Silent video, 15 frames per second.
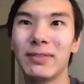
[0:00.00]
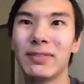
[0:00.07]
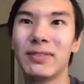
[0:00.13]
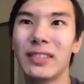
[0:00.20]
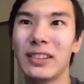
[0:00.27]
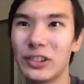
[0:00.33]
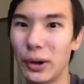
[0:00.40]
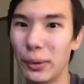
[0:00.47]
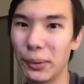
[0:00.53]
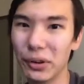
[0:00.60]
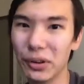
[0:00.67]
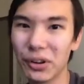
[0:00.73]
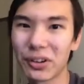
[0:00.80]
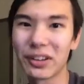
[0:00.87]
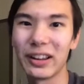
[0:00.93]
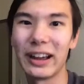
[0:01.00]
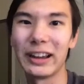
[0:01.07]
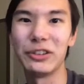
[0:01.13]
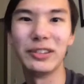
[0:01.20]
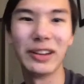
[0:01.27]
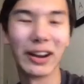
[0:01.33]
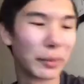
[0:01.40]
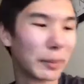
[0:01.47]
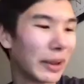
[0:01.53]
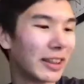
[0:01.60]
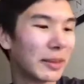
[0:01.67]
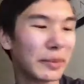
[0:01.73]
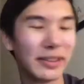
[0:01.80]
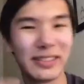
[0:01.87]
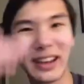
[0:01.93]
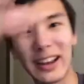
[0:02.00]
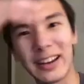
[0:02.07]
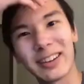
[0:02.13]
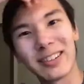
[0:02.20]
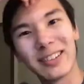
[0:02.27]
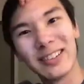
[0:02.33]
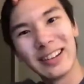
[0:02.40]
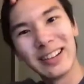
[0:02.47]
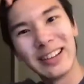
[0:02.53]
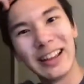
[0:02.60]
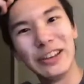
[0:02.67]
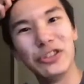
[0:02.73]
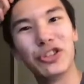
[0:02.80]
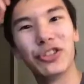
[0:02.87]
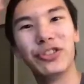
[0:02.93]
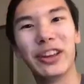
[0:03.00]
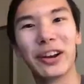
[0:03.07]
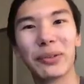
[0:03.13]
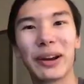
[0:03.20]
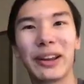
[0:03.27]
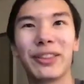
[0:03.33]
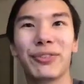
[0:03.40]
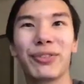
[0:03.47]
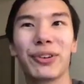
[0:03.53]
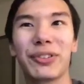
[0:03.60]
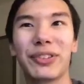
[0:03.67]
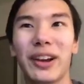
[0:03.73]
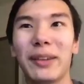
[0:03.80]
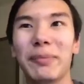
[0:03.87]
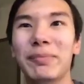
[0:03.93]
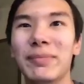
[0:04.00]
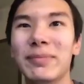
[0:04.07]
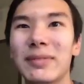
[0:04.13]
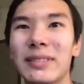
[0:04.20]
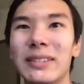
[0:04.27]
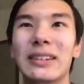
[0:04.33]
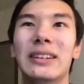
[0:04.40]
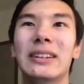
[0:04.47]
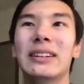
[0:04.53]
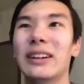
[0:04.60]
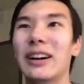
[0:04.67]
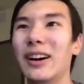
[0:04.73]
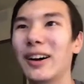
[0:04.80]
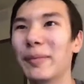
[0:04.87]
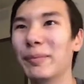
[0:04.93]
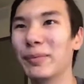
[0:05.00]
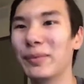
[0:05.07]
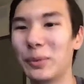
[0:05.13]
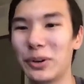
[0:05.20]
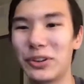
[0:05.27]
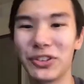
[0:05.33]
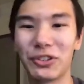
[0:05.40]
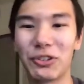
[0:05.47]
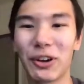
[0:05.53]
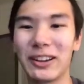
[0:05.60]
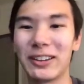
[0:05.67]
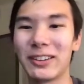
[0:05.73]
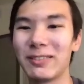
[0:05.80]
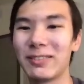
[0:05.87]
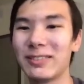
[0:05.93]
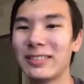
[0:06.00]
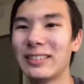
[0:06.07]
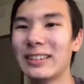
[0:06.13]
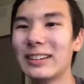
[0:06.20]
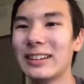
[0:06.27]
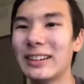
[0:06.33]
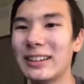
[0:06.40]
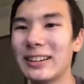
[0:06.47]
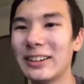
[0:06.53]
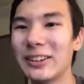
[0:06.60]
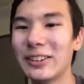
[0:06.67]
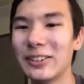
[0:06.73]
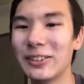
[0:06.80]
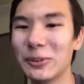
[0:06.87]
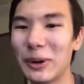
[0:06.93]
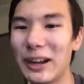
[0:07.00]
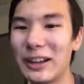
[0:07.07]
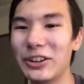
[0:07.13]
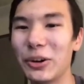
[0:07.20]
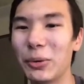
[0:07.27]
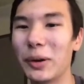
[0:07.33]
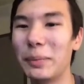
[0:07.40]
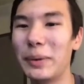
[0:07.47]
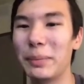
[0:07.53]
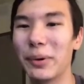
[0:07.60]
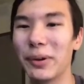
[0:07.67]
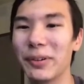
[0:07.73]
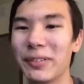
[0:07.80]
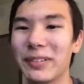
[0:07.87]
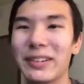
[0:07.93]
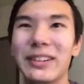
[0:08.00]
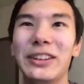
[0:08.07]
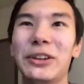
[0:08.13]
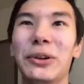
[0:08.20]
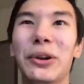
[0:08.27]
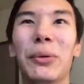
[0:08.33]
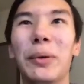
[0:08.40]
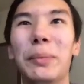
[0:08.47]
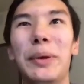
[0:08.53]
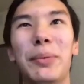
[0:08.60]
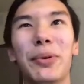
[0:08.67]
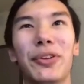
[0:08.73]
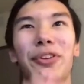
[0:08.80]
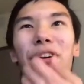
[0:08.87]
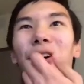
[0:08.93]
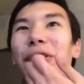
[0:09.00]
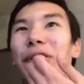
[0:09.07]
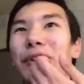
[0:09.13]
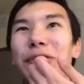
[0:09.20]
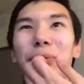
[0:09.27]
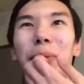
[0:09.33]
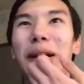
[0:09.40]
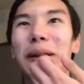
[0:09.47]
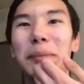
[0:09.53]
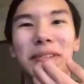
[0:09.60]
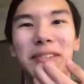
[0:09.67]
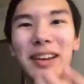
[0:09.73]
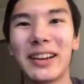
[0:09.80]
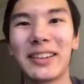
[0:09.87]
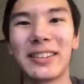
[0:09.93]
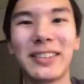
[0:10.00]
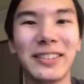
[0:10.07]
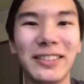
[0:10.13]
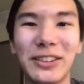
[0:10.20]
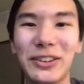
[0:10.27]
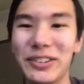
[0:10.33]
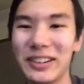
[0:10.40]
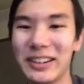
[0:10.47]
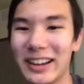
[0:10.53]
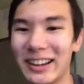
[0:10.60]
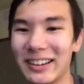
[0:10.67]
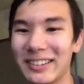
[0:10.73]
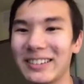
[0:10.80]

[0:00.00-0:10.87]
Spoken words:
So it will look like you never made the mistake, that you just did it right the first time, which is great, right? You don't want people to know that you made mistakes using Git.